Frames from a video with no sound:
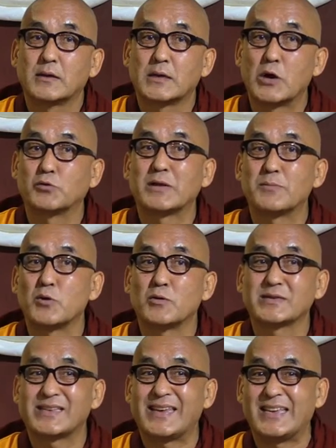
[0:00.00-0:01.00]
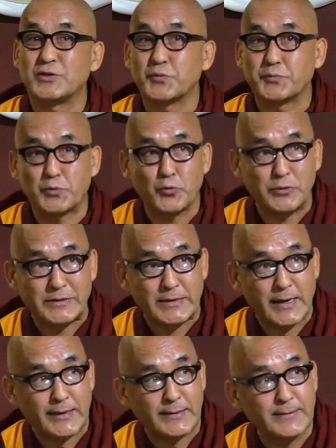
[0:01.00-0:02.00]
Gautama was age of
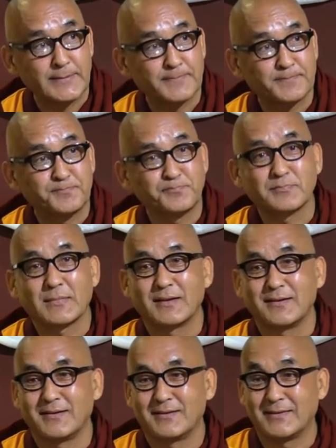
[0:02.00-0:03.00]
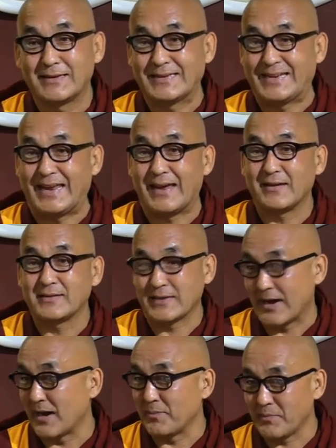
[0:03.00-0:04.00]
29, the
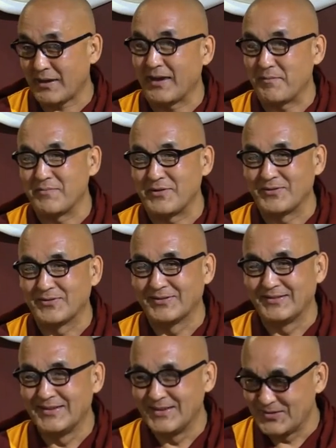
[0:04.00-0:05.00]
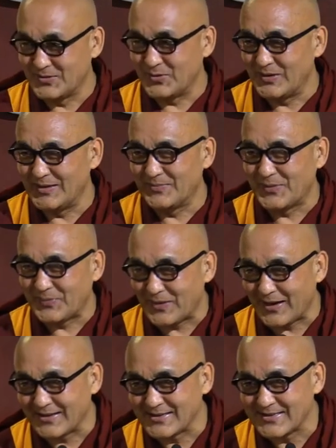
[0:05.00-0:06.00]
time came, you know, to leave the
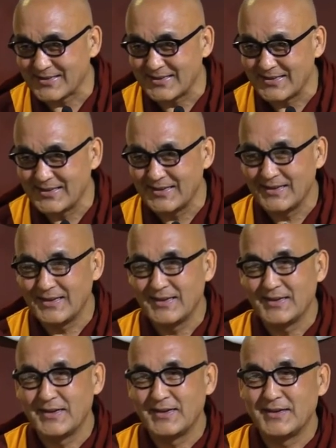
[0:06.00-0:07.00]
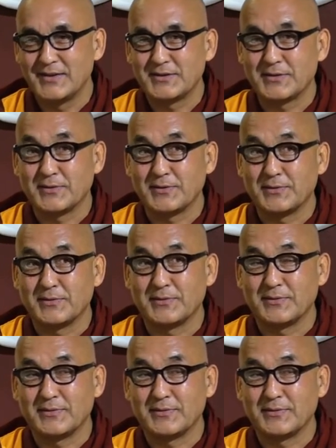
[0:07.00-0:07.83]
palace. So